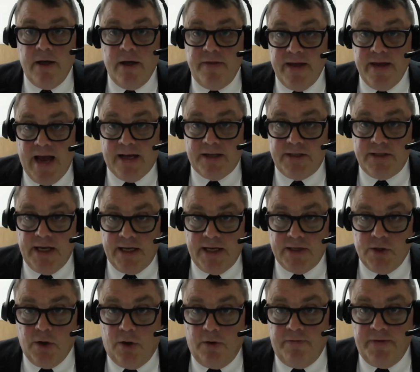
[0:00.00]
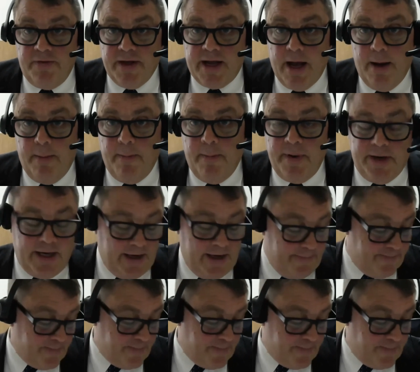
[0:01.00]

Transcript: the assets of the company.